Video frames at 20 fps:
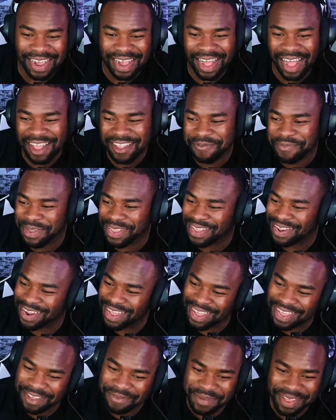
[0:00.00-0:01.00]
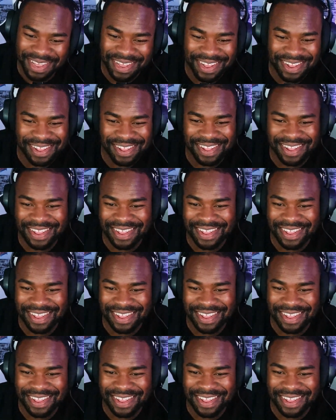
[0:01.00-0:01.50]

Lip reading: I'll spend the night, man.